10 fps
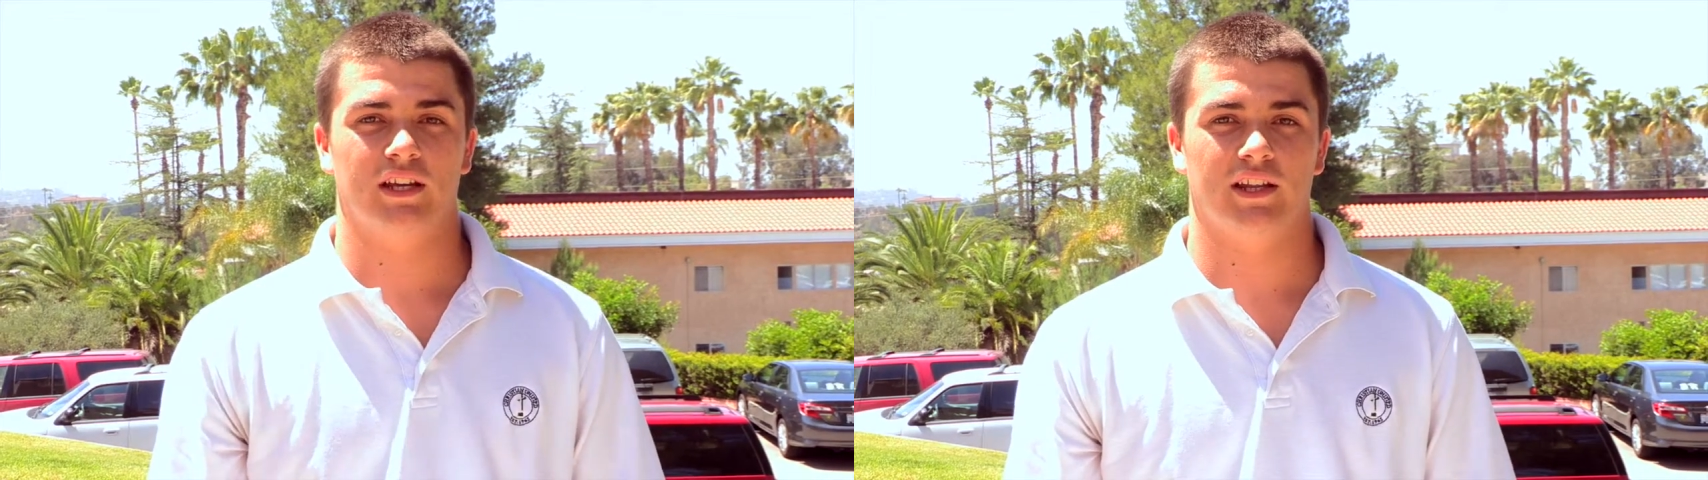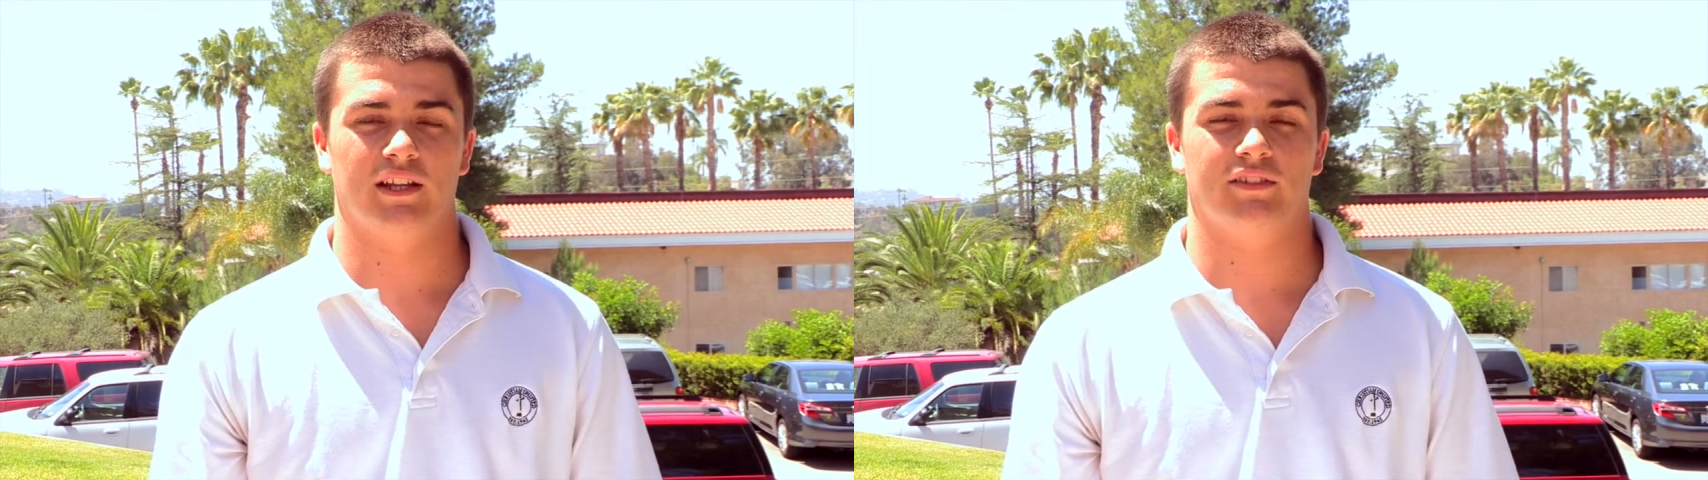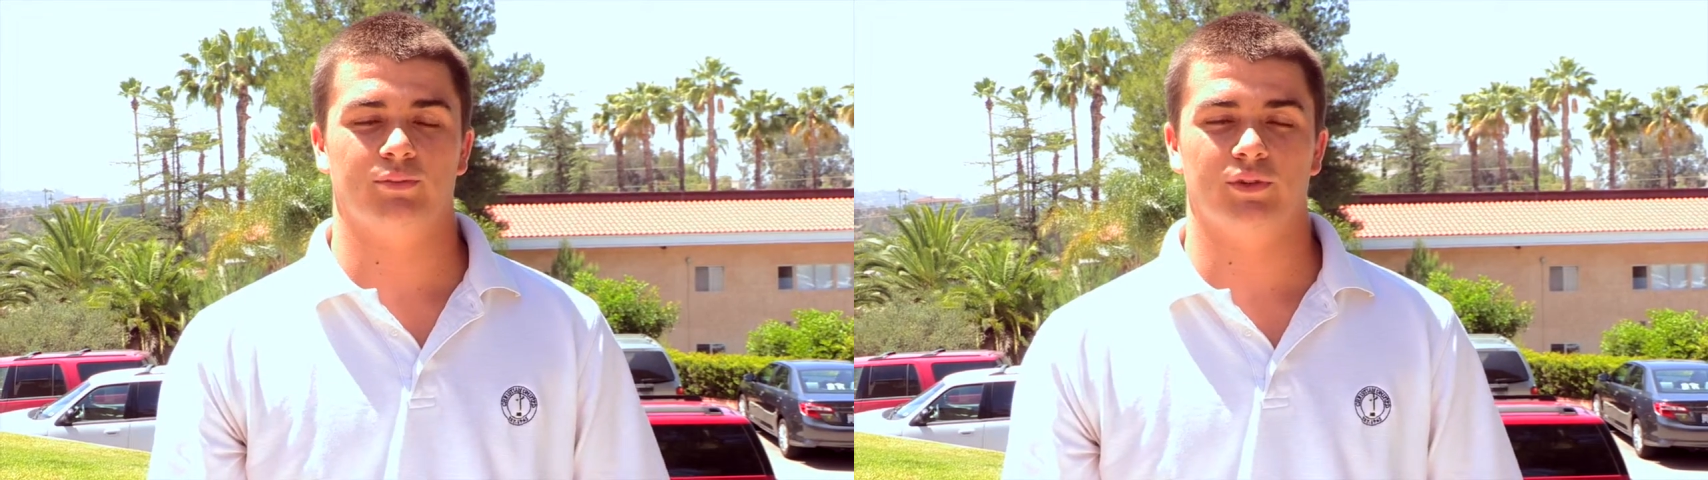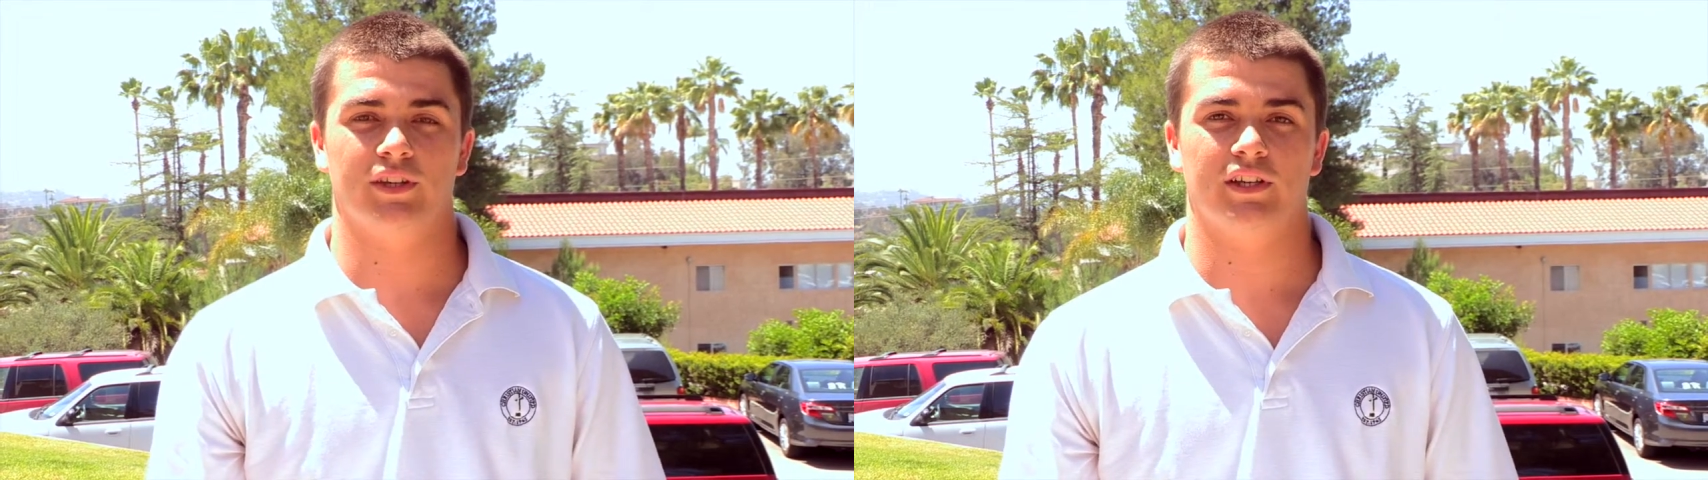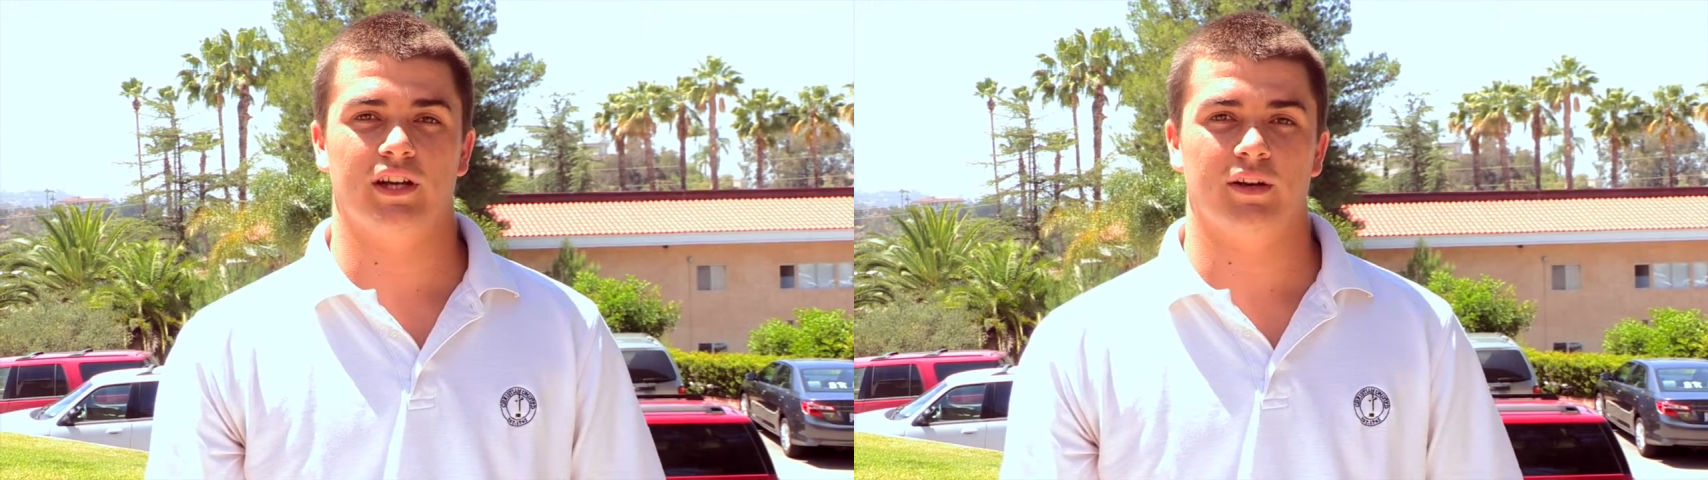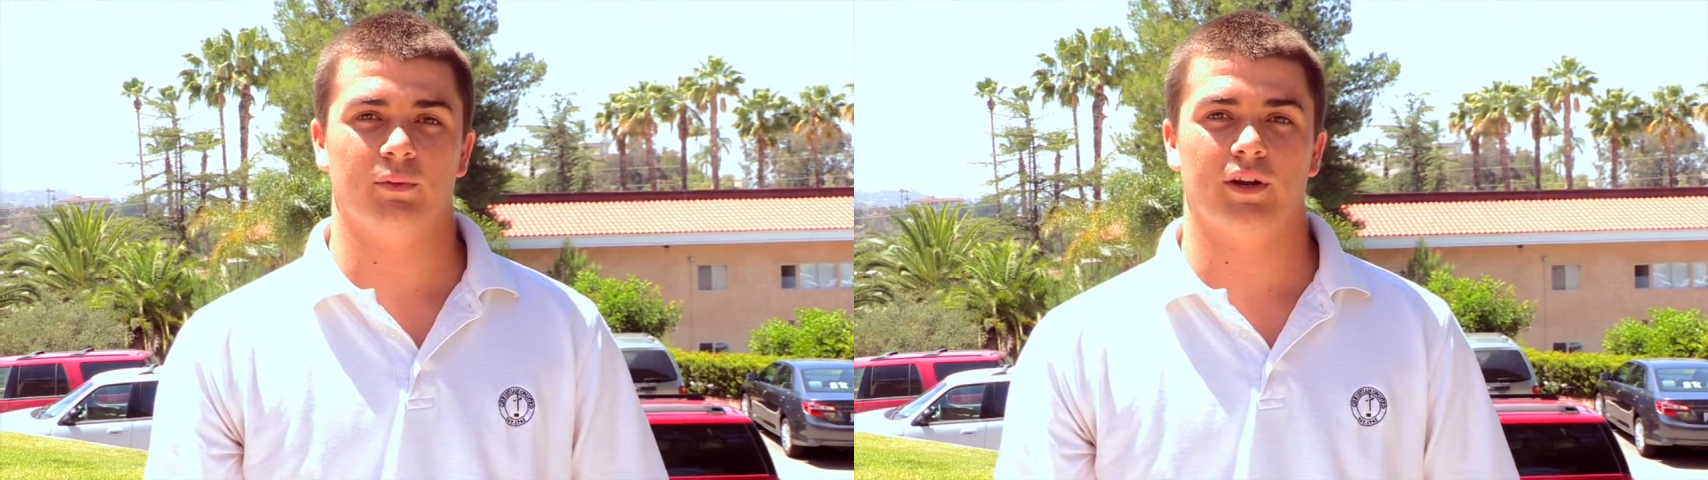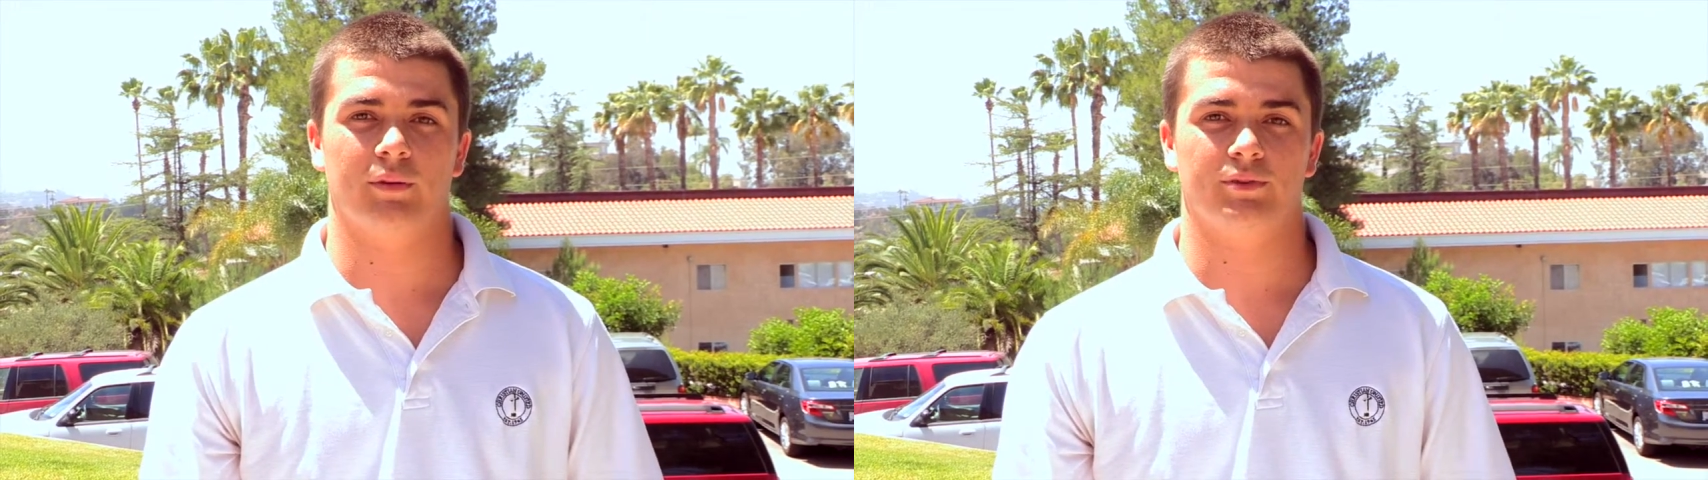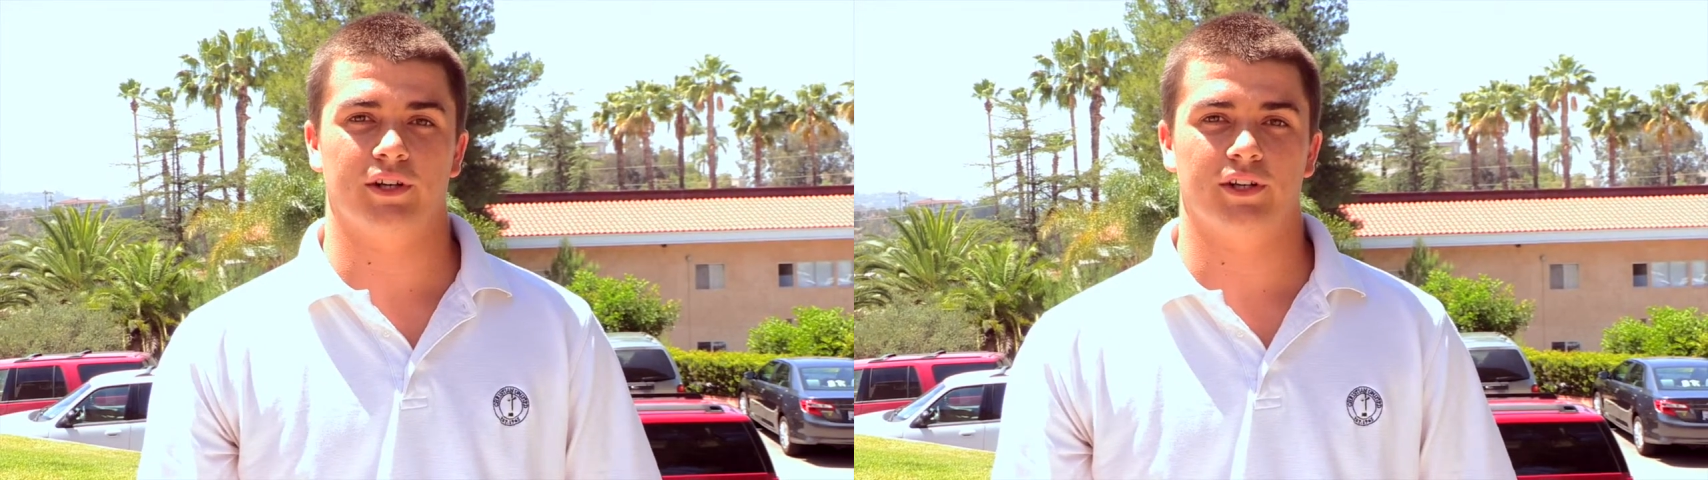And that's really kind of what
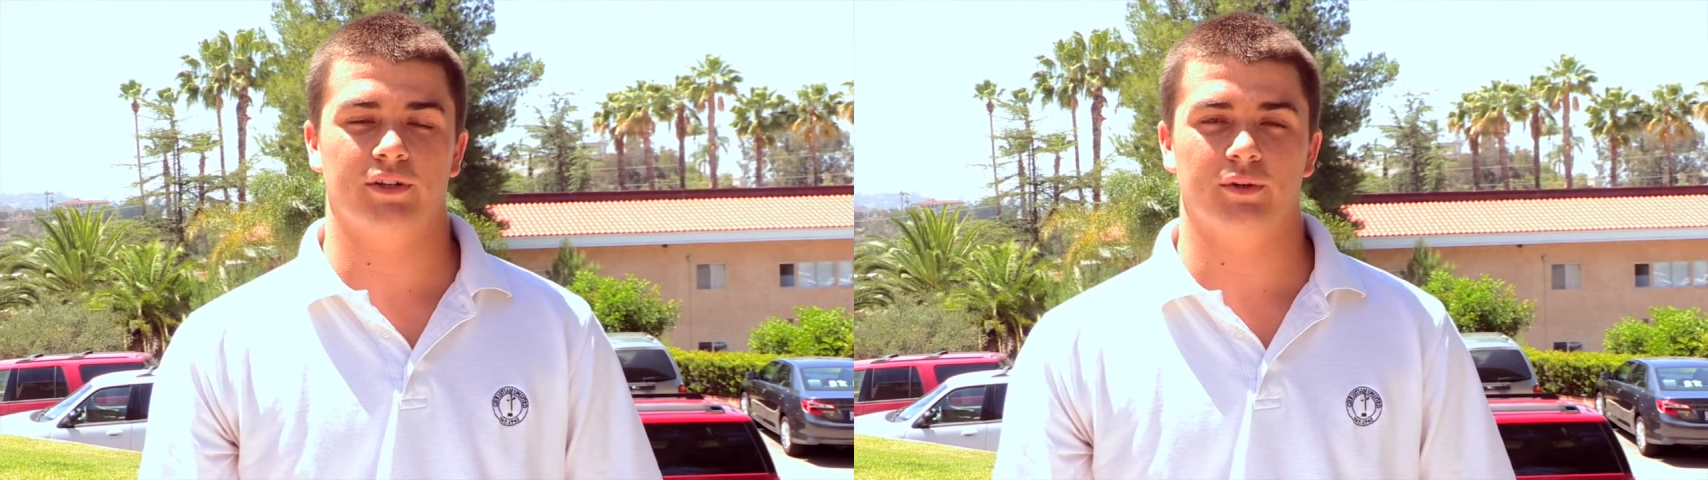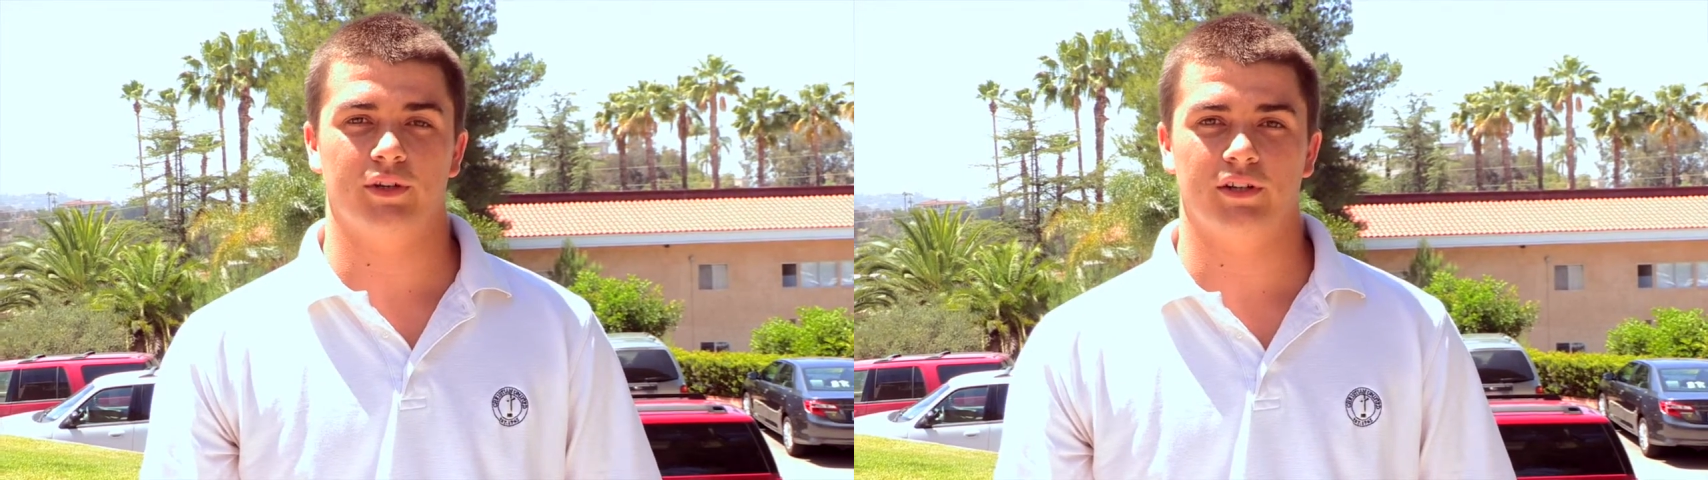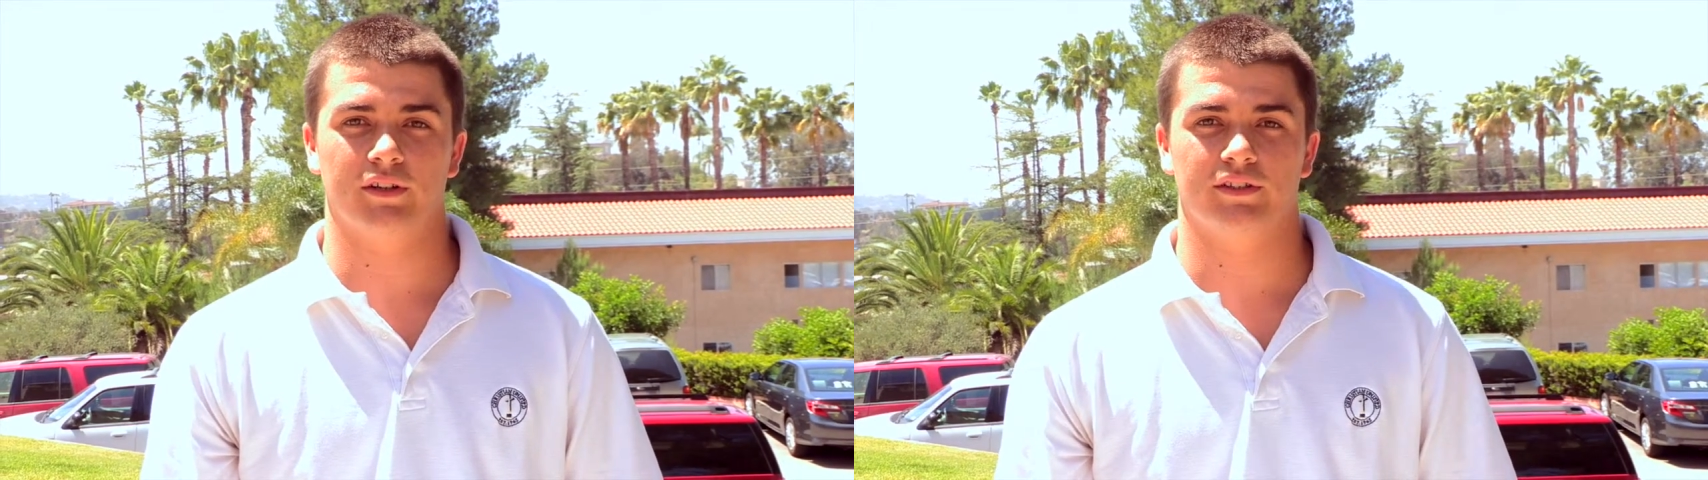I'm trying to do here,